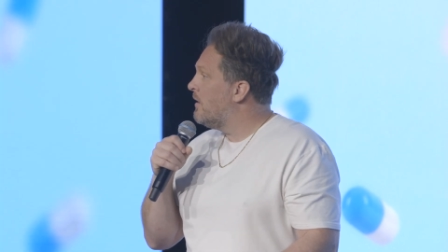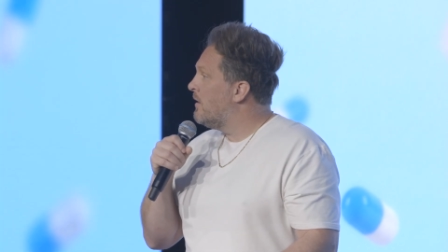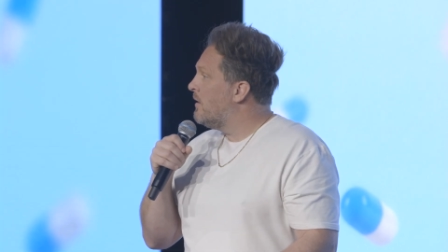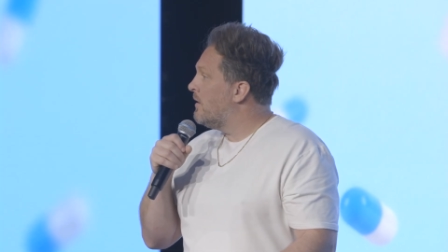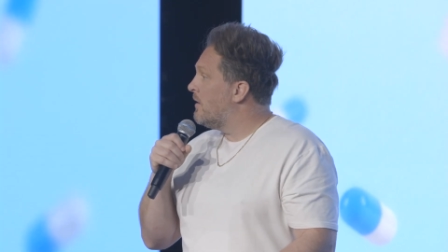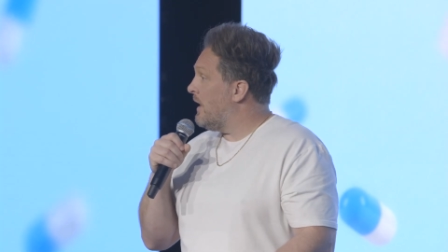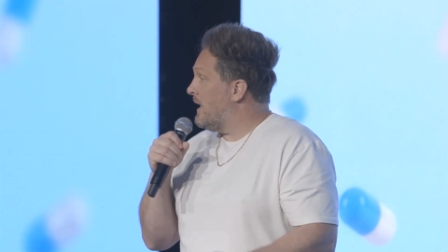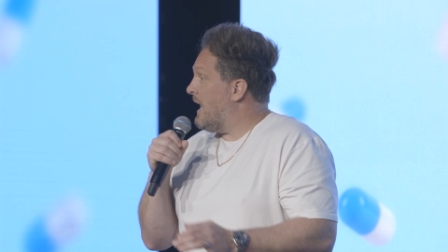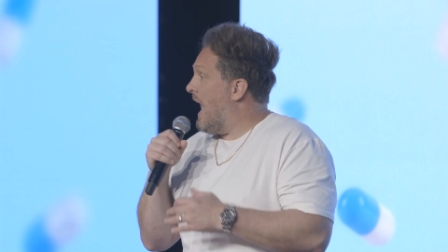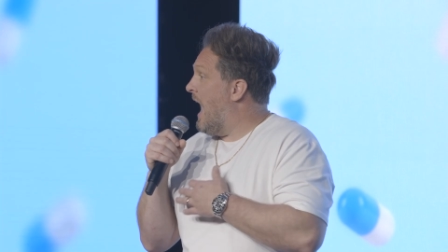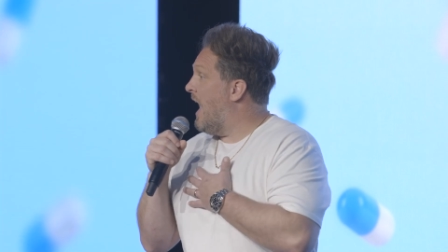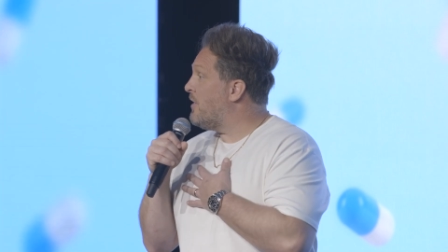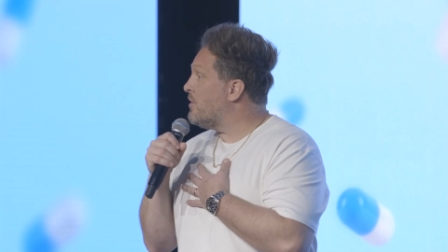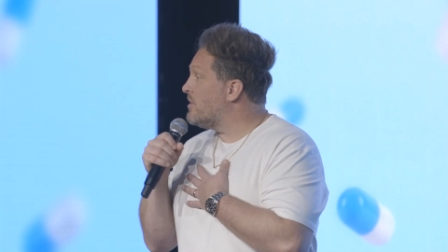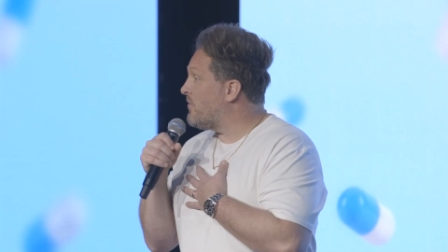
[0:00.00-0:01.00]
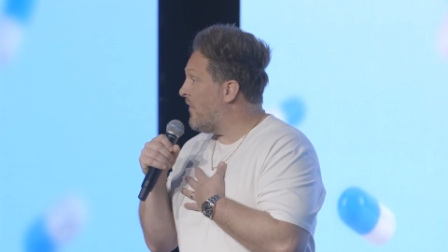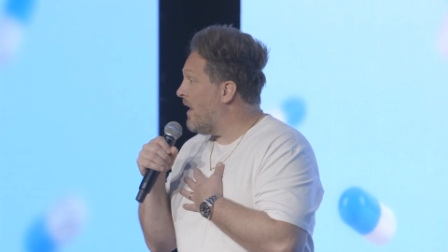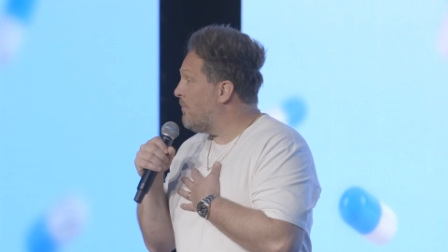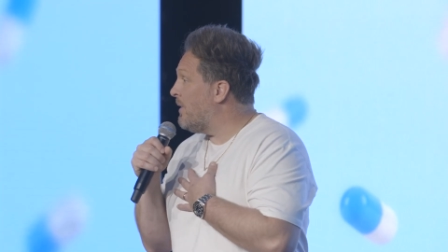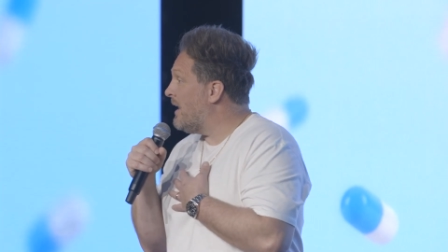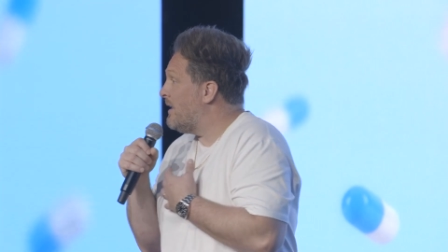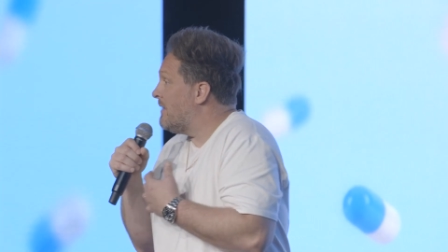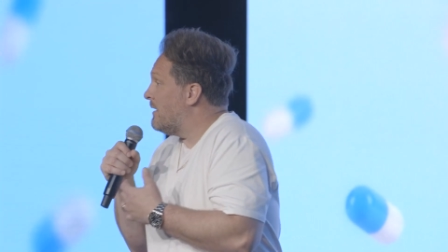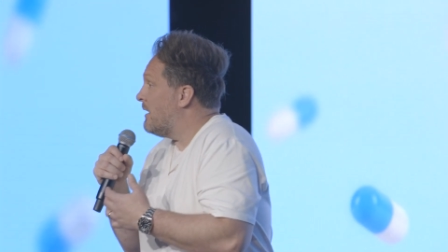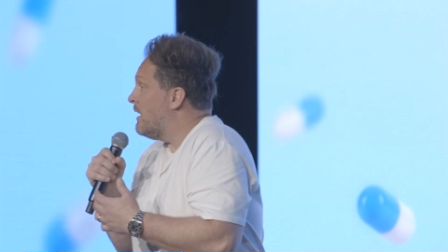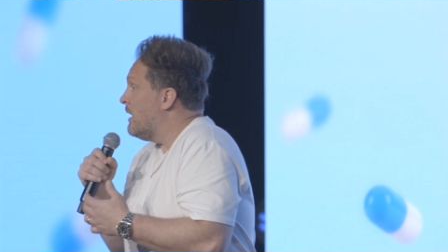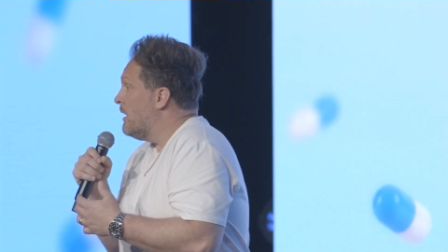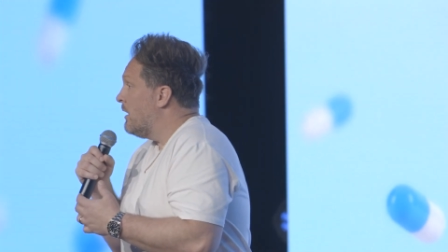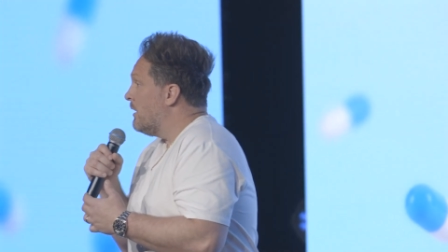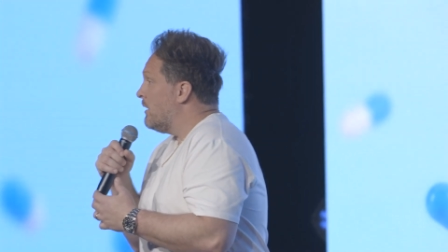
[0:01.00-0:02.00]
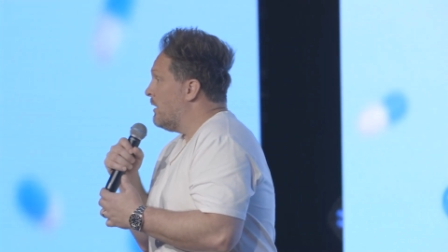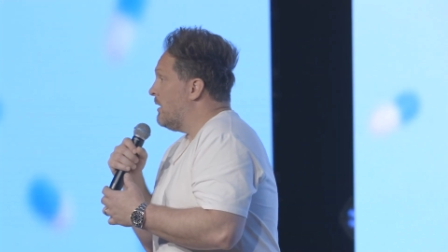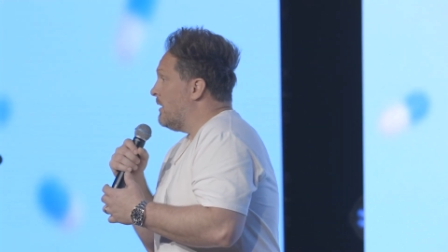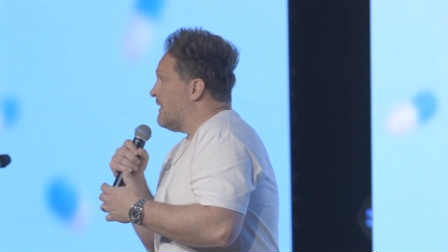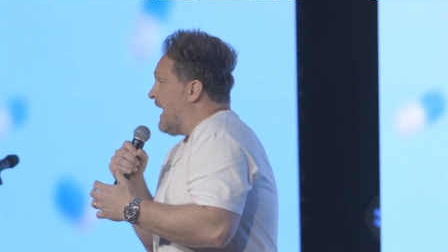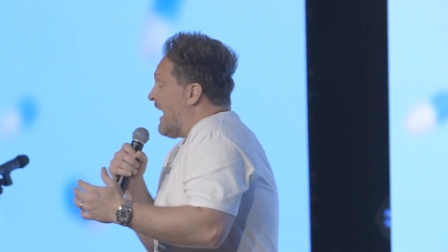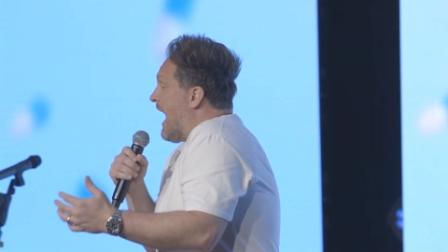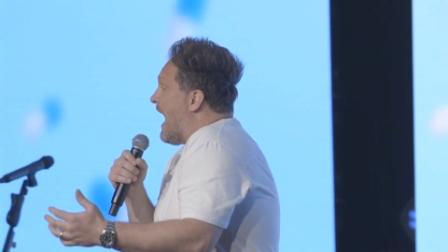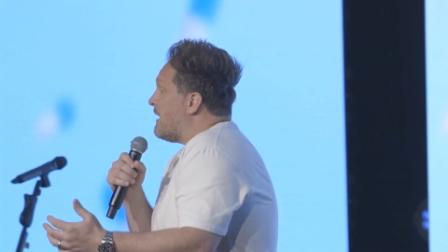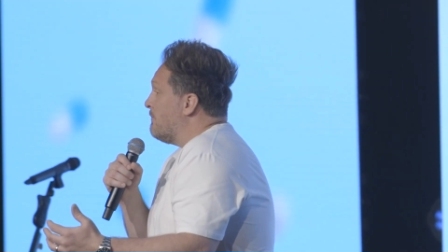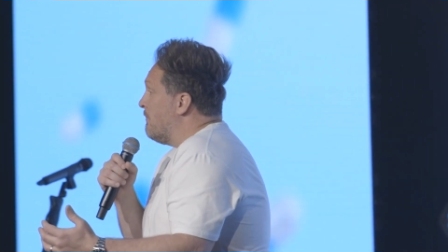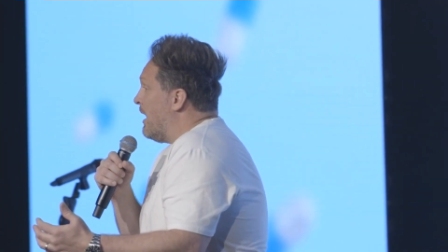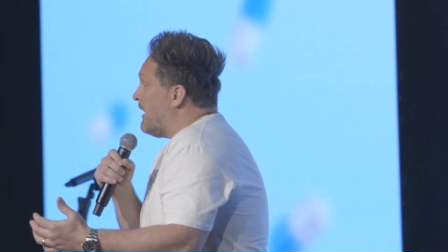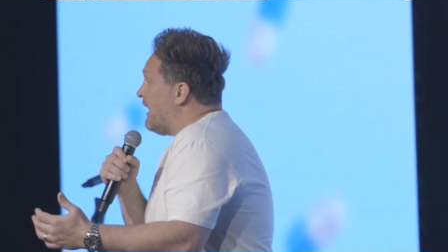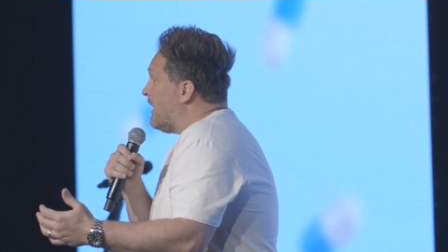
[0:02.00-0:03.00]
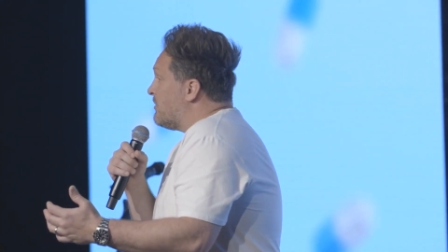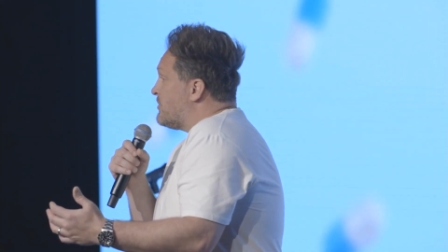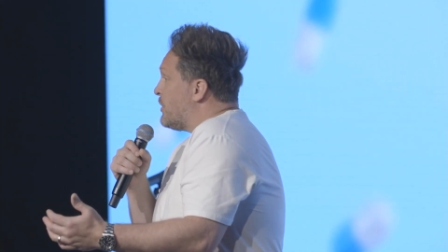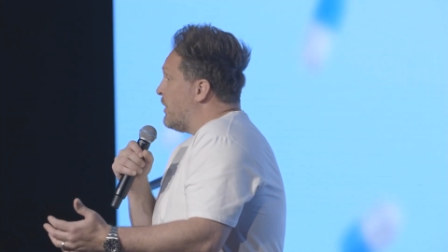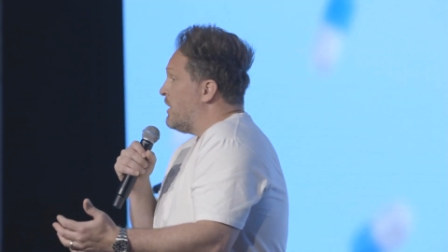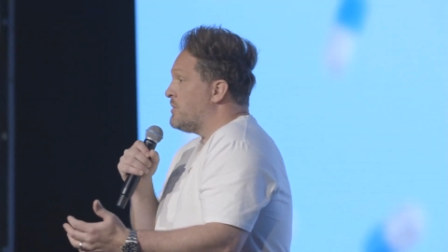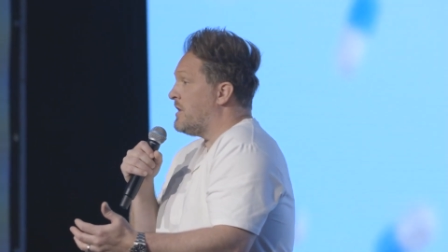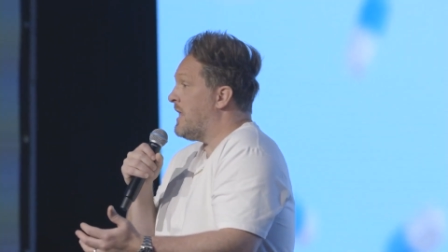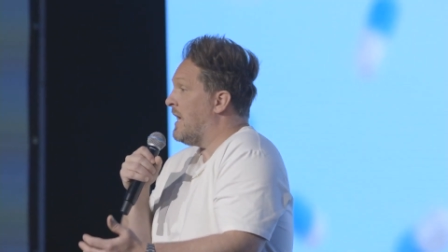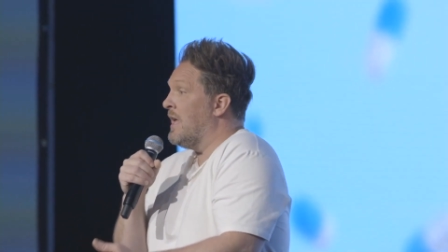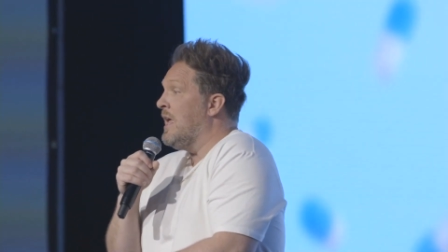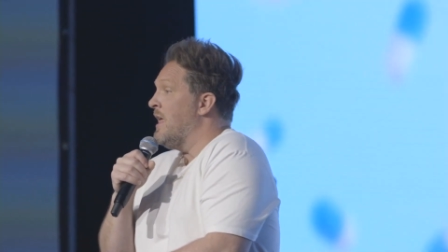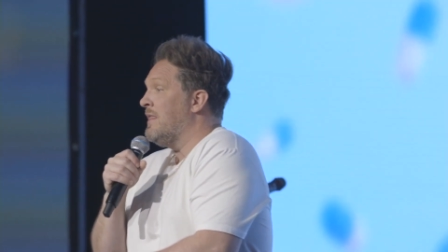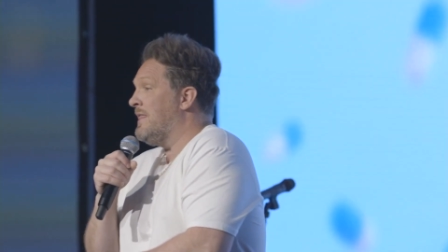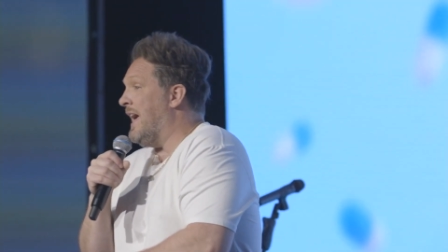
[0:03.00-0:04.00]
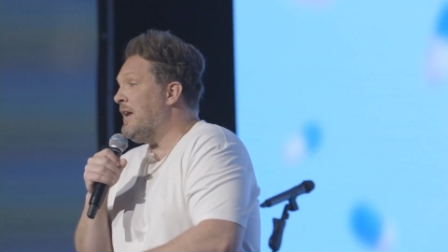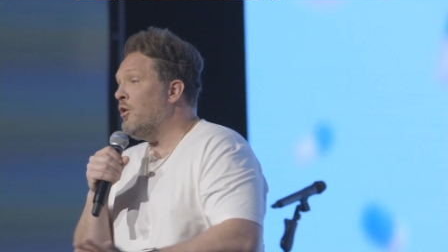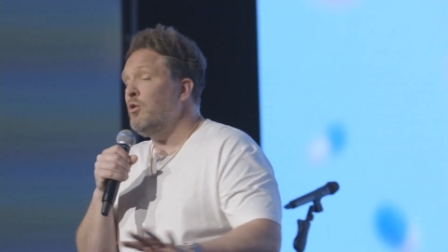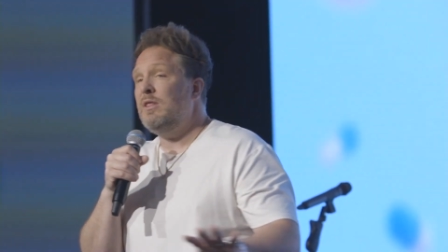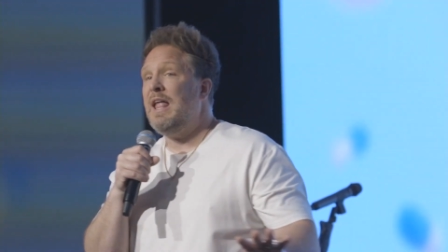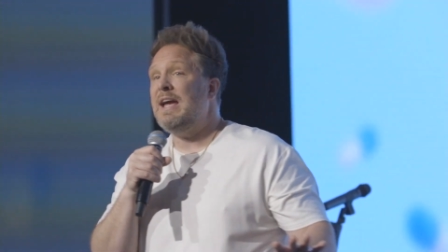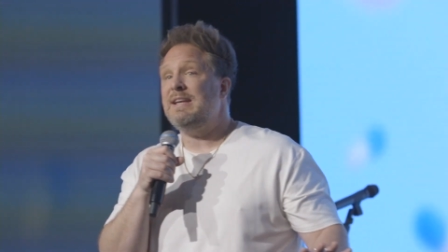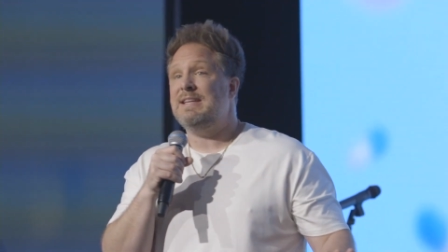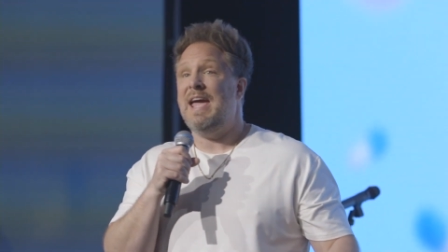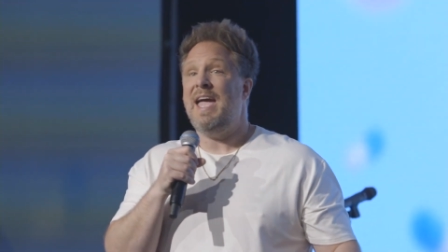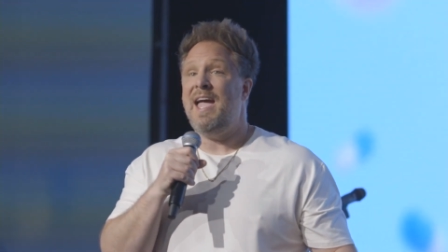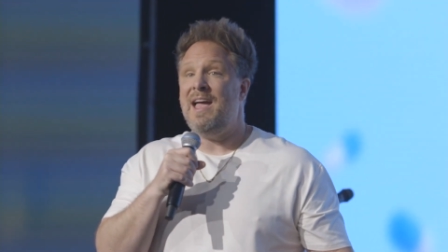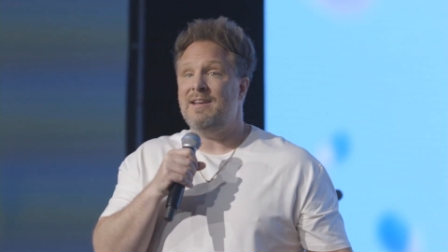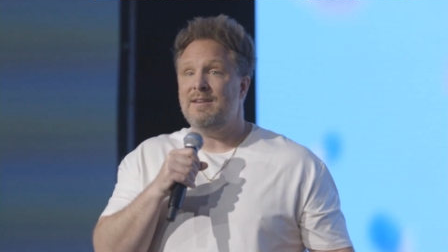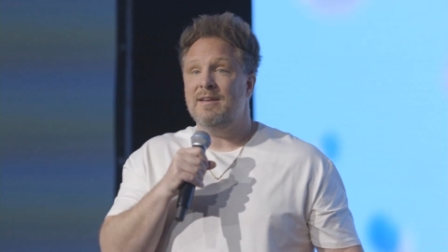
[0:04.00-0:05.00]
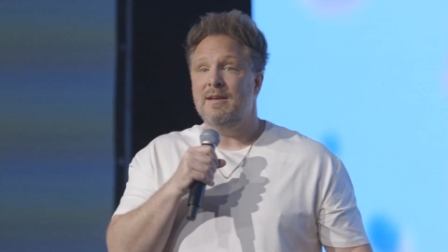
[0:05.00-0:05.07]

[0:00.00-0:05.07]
Like Heather's family, they had money, and so here's the thing they don't like debt.